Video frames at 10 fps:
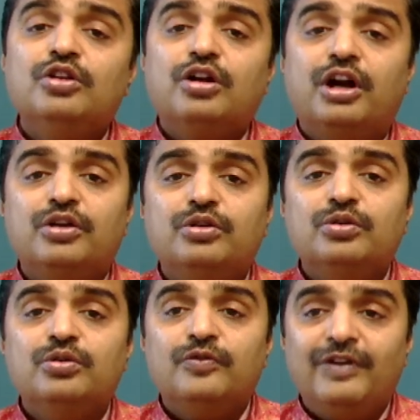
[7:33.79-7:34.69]
You got to
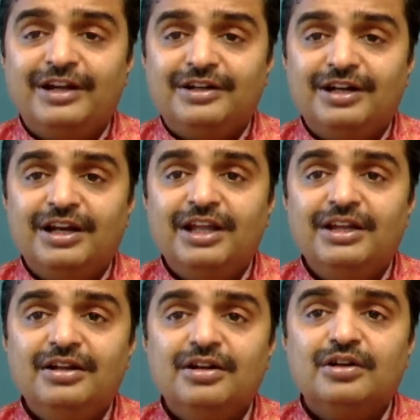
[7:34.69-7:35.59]
do weight
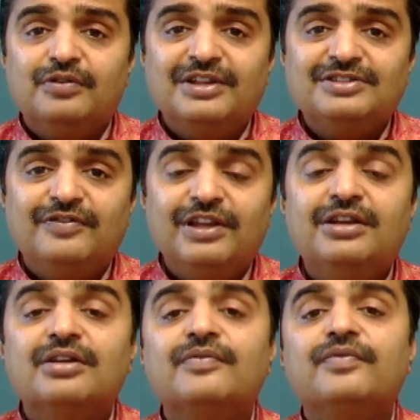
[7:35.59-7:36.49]
training twice a
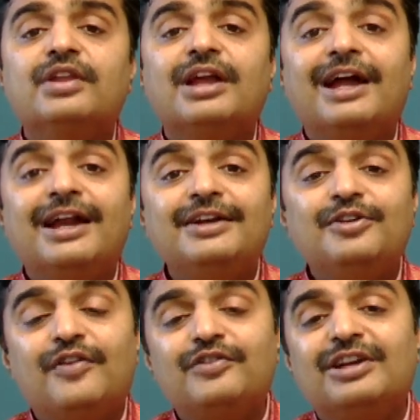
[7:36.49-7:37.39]
week, and
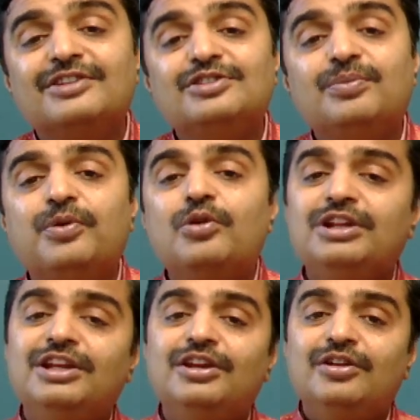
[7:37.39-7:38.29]
you have to consume
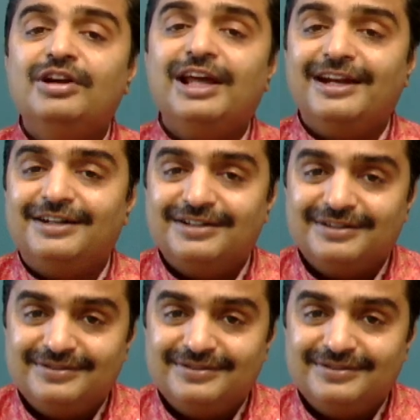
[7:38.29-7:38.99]
protein in your diet.